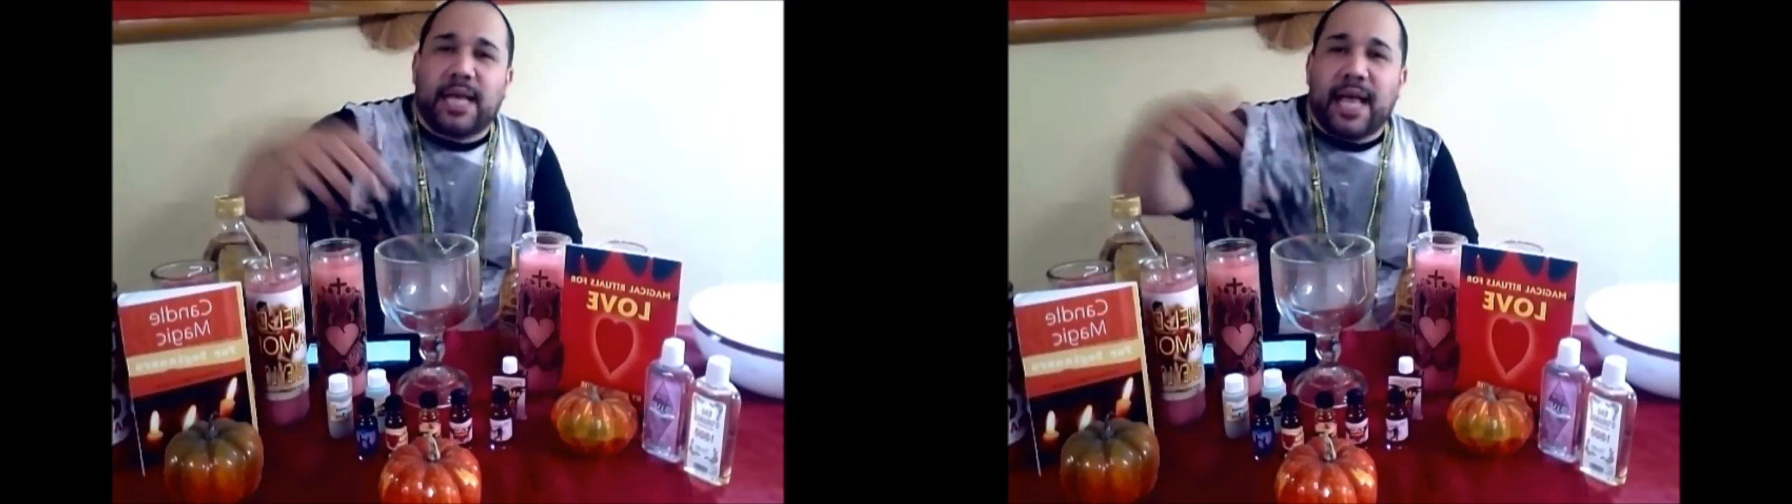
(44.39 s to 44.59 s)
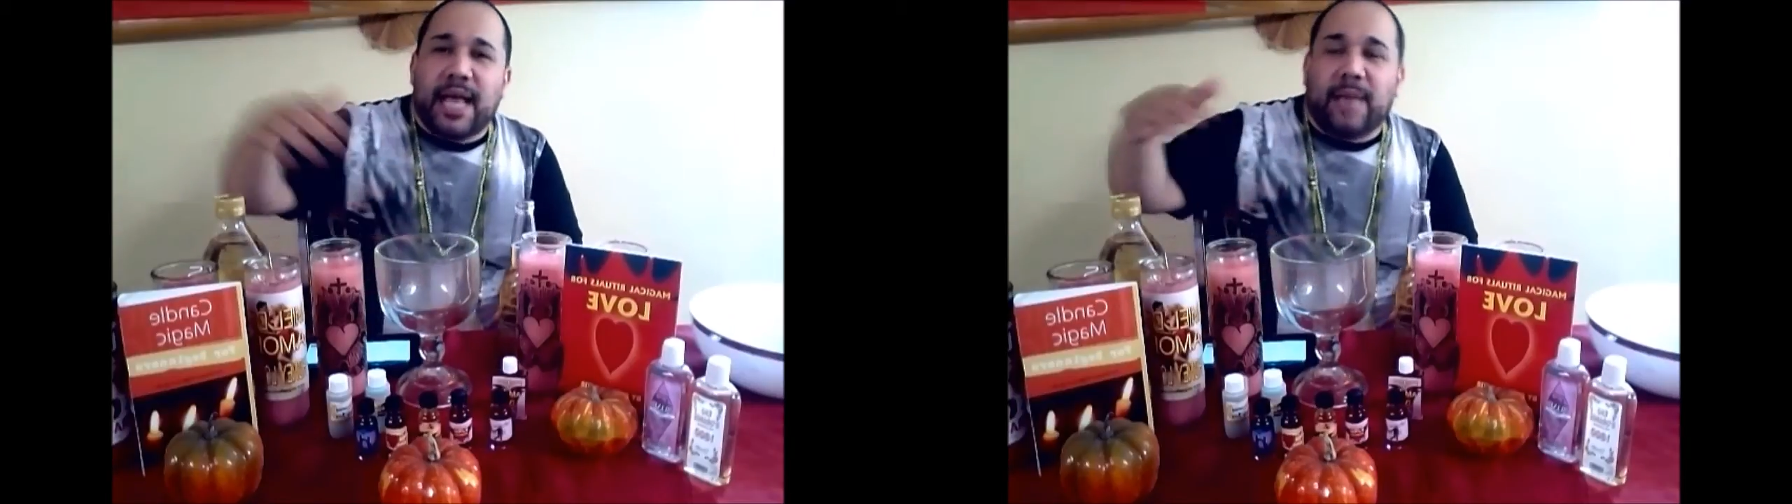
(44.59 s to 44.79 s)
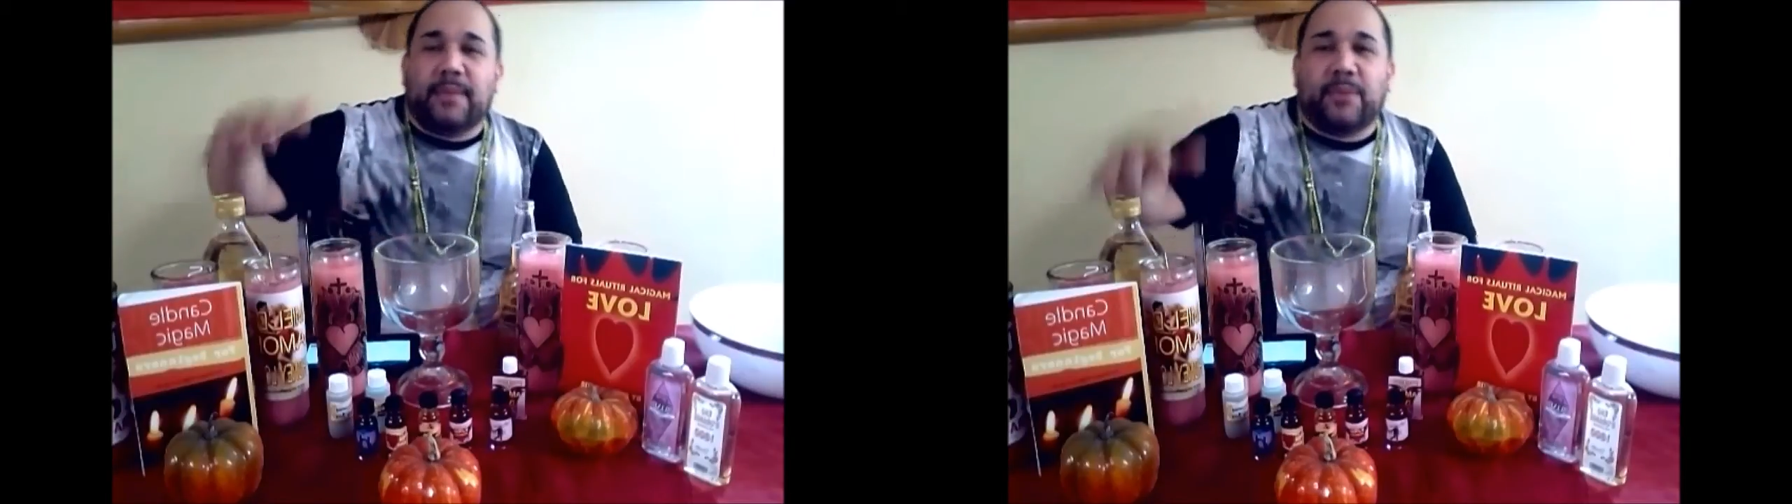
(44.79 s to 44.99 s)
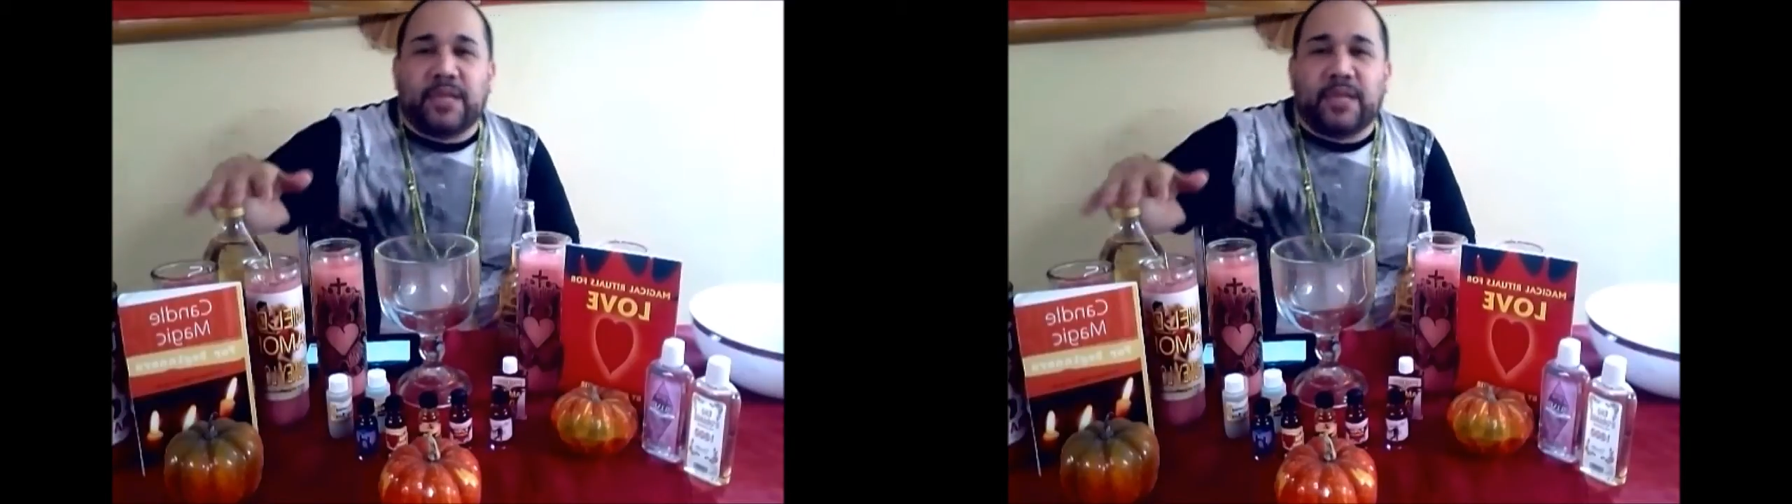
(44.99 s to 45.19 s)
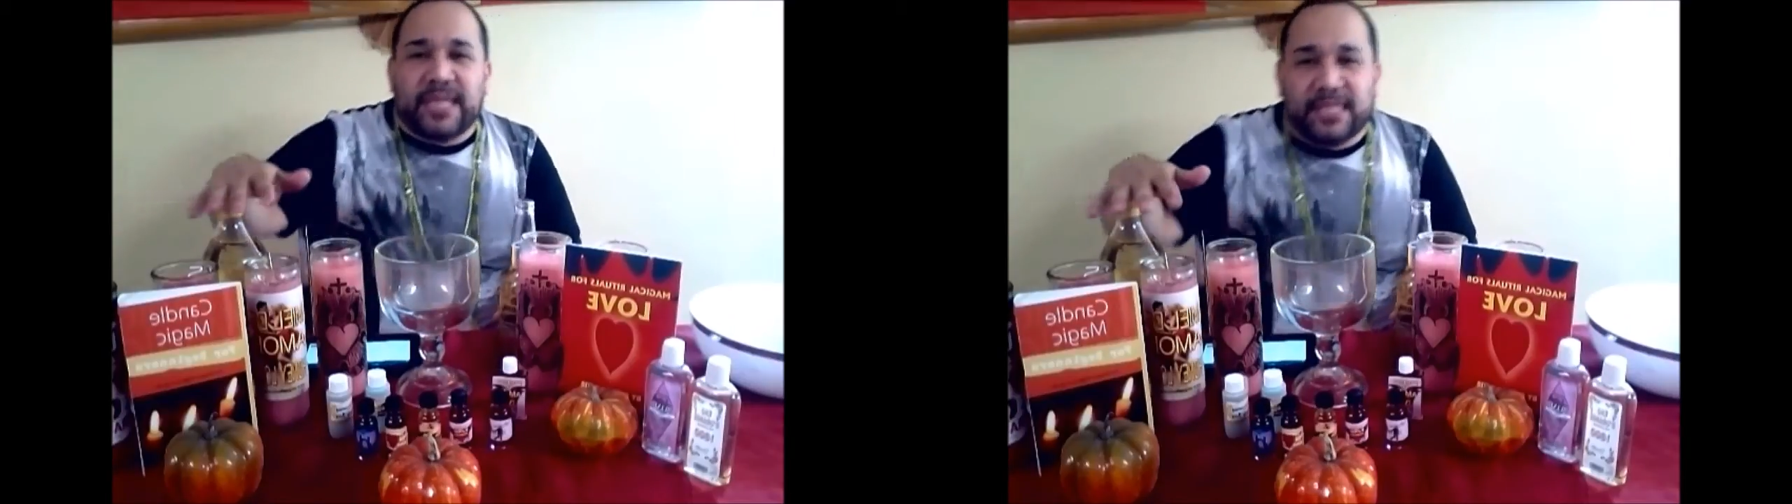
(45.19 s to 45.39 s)
I'm going to put a
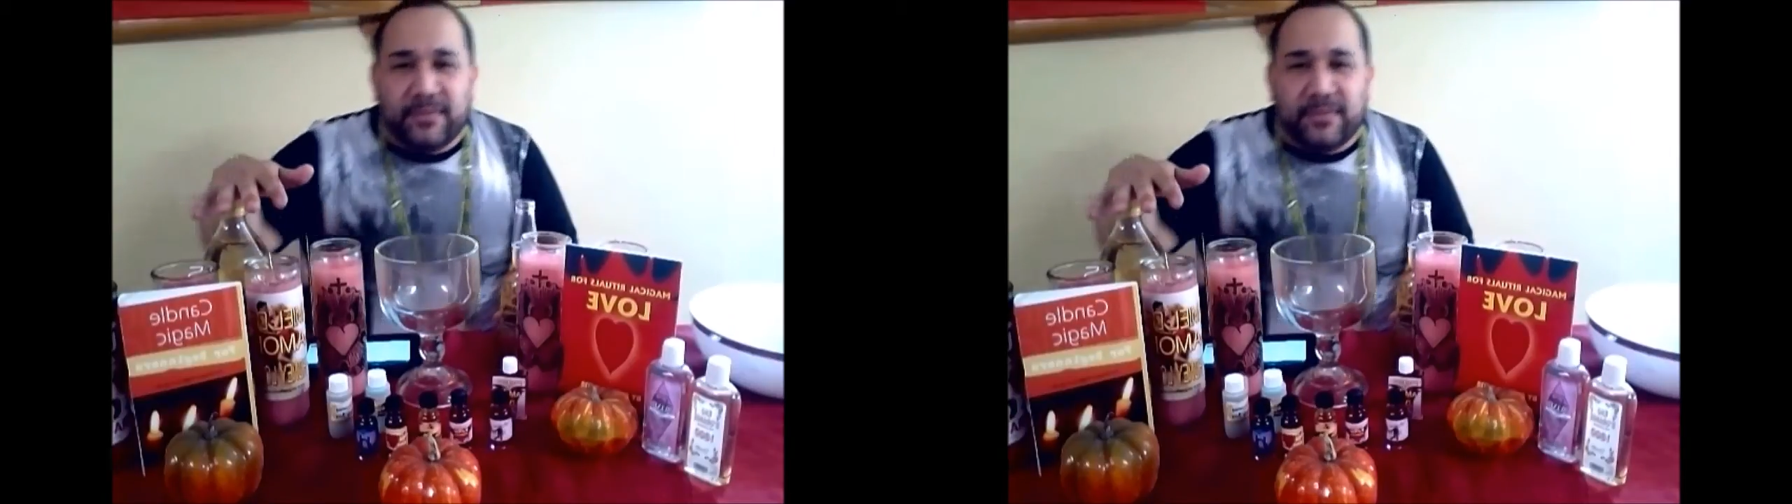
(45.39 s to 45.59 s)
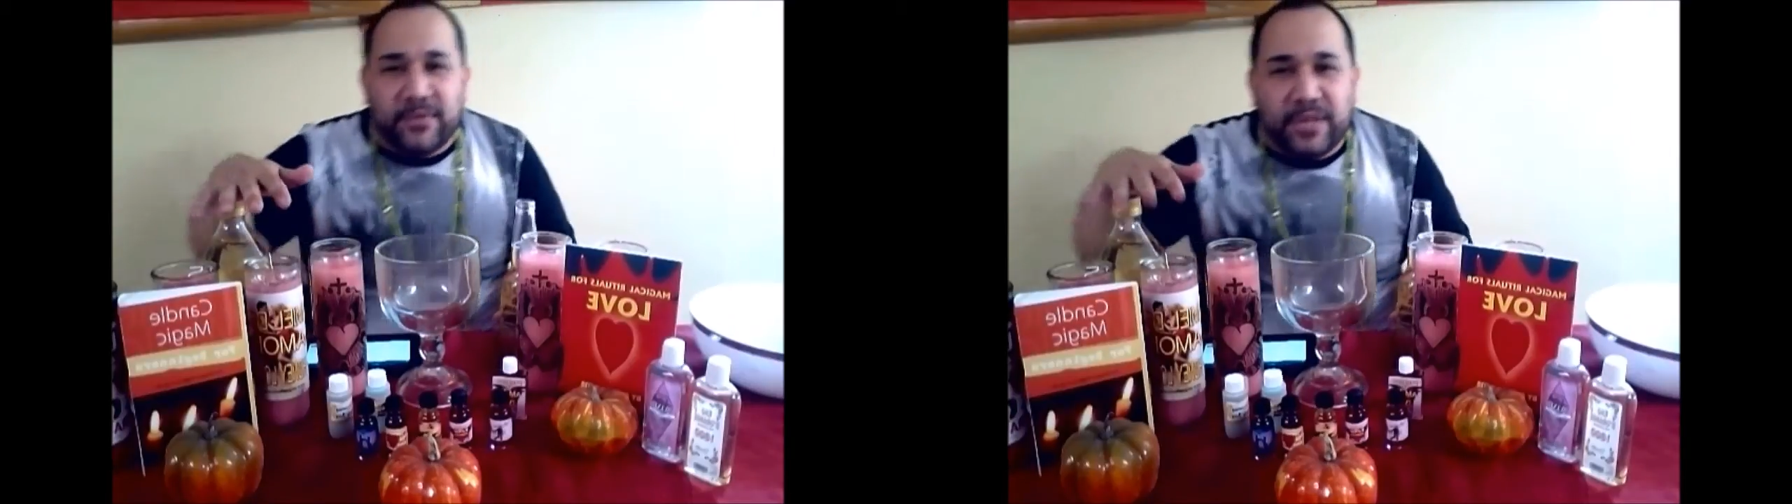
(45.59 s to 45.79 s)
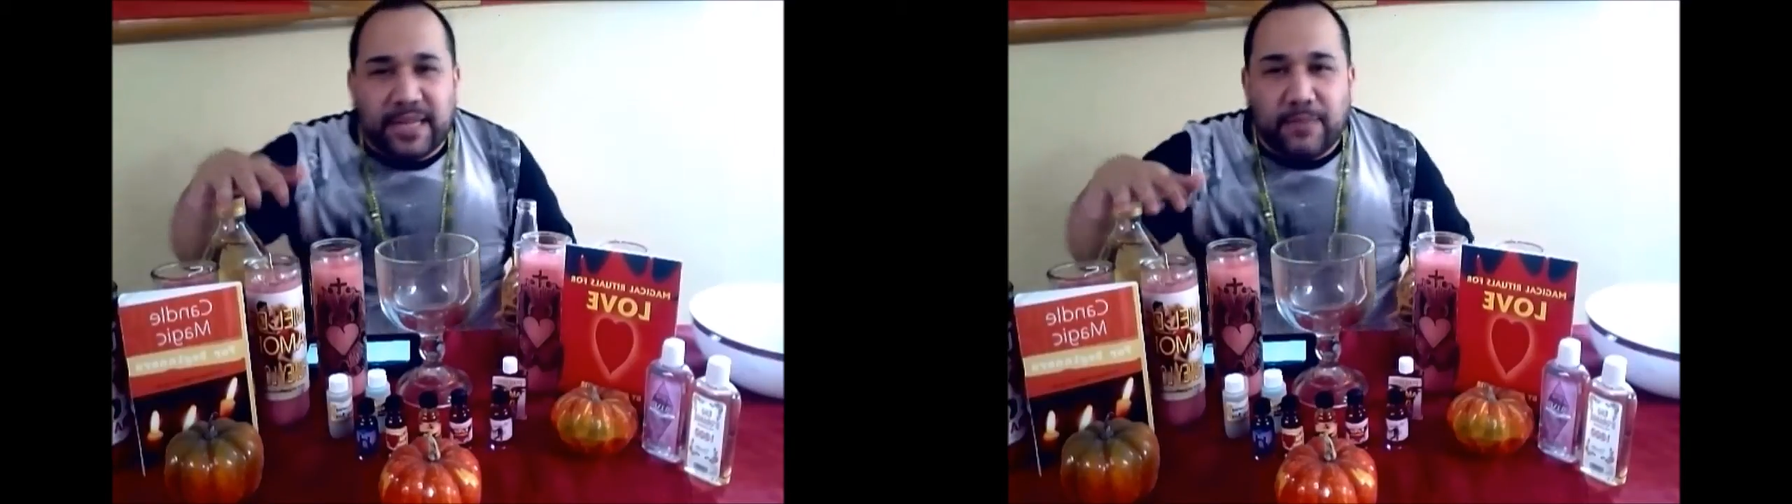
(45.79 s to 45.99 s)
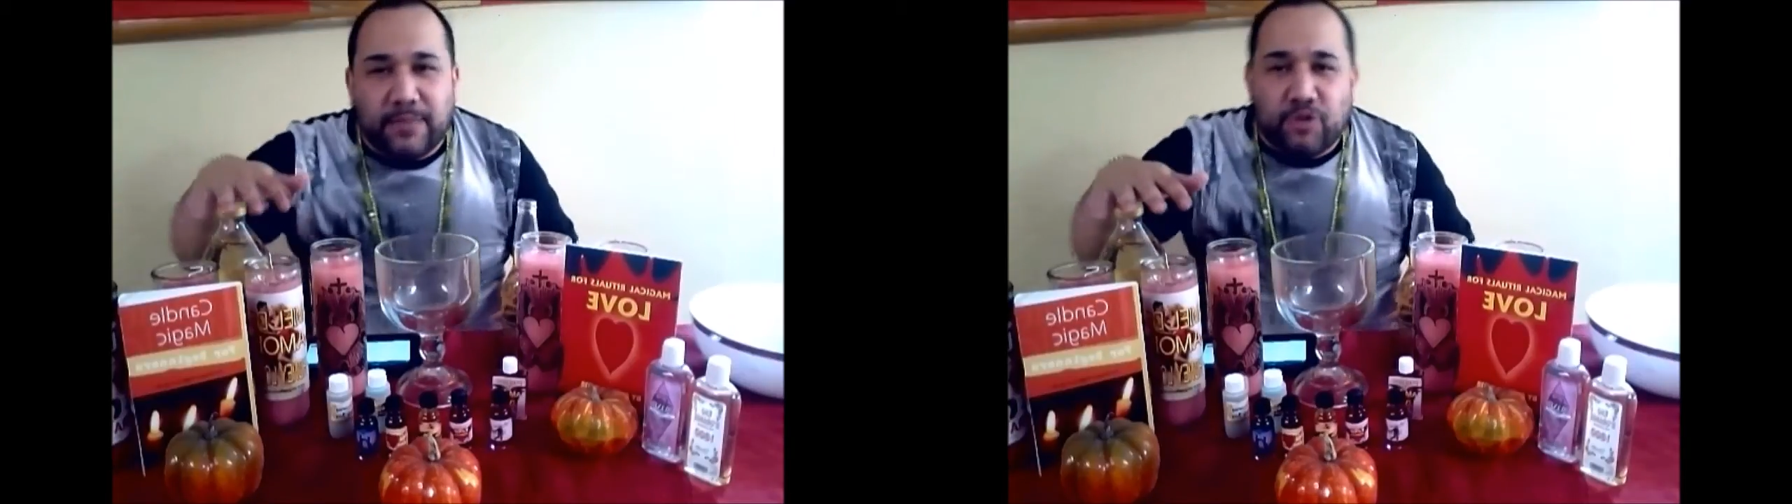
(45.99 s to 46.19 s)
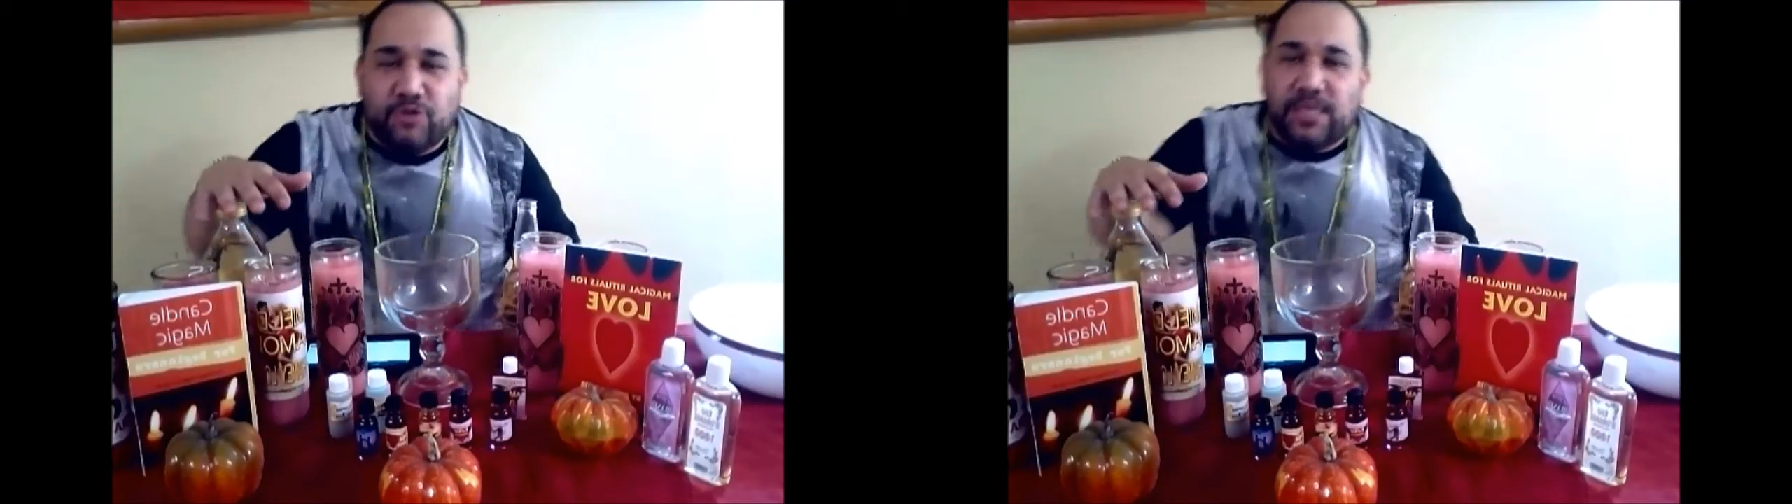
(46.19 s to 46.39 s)
list of everything that I'm
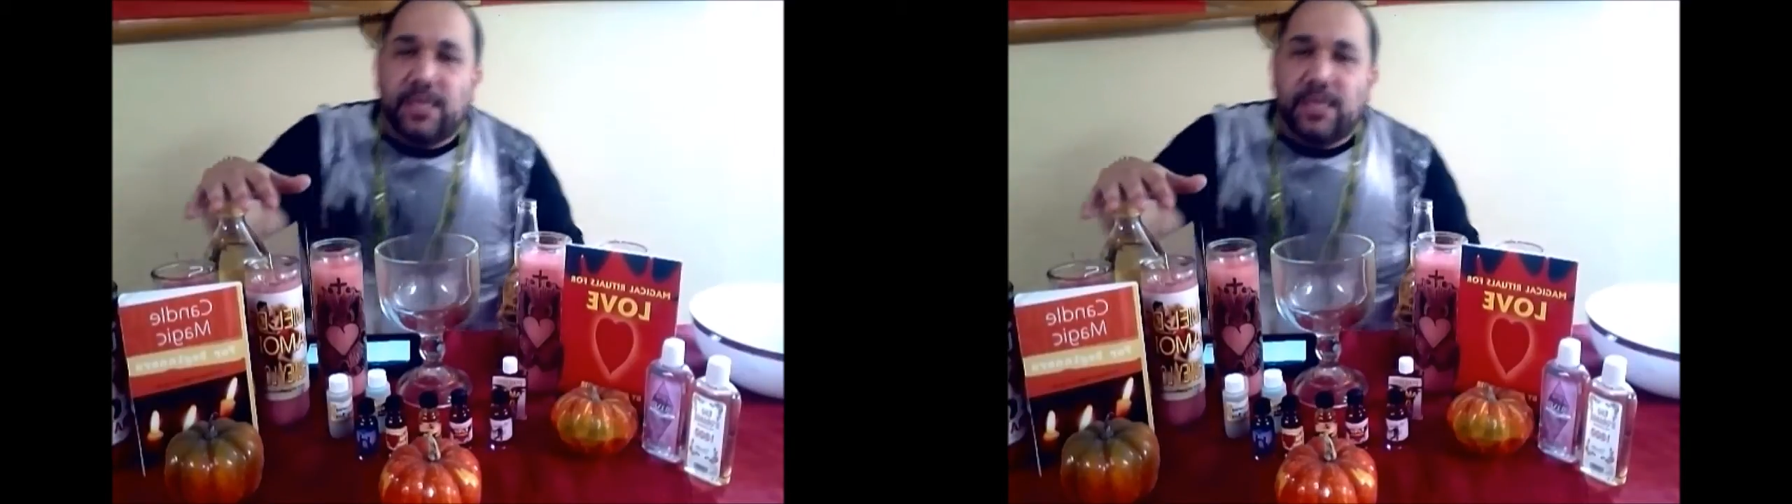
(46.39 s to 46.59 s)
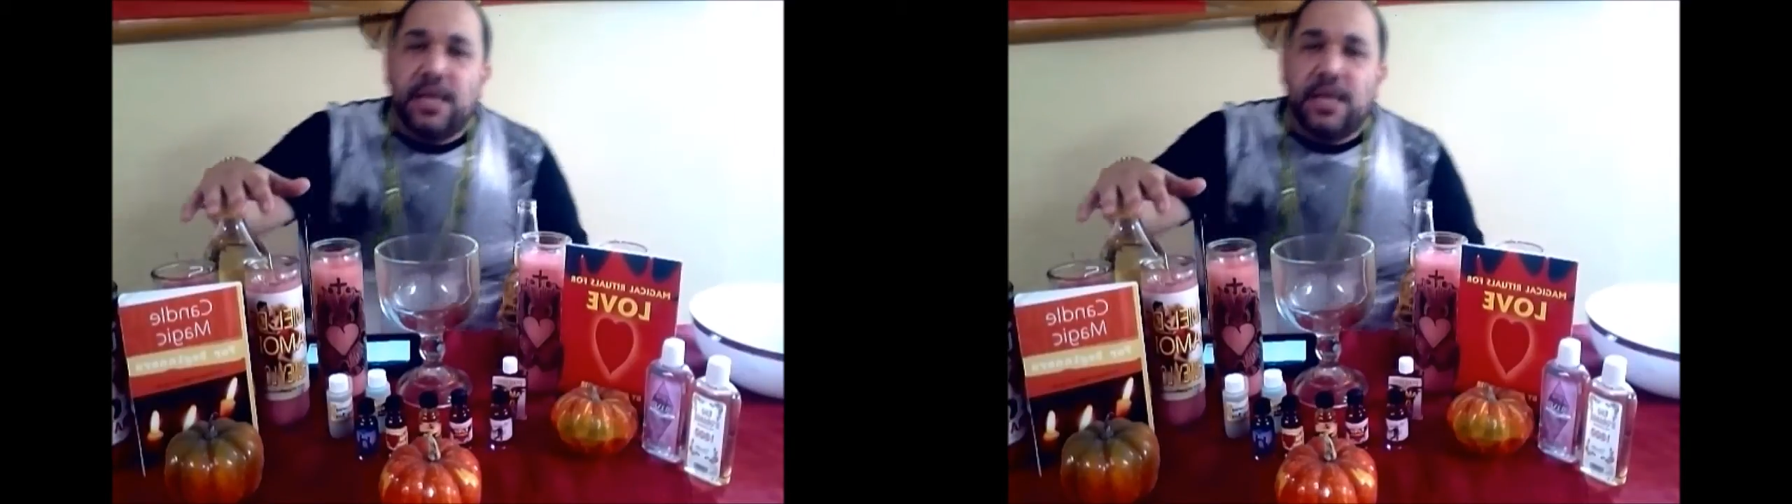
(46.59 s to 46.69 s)
using